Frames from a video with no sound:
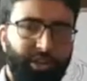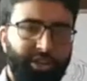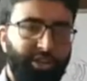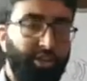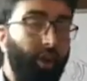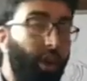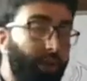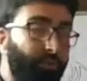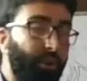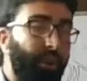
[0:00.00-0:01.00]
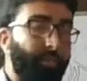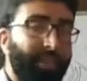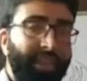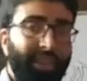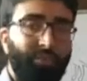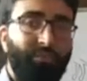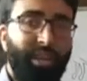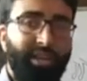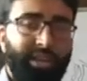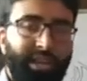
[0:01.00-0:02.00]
junction, or from when